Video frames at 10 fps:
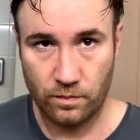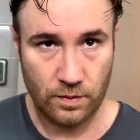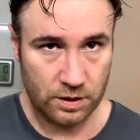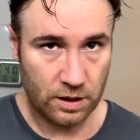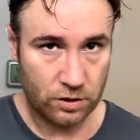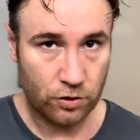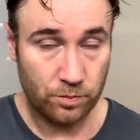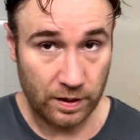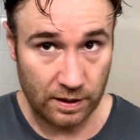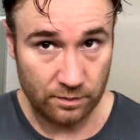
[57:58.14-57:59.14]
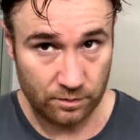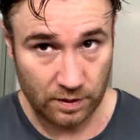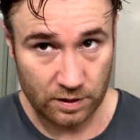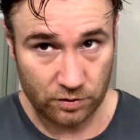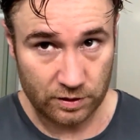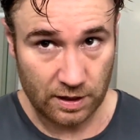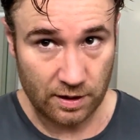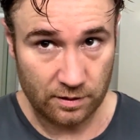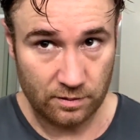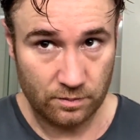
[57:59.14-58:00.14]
6 could be industry standard.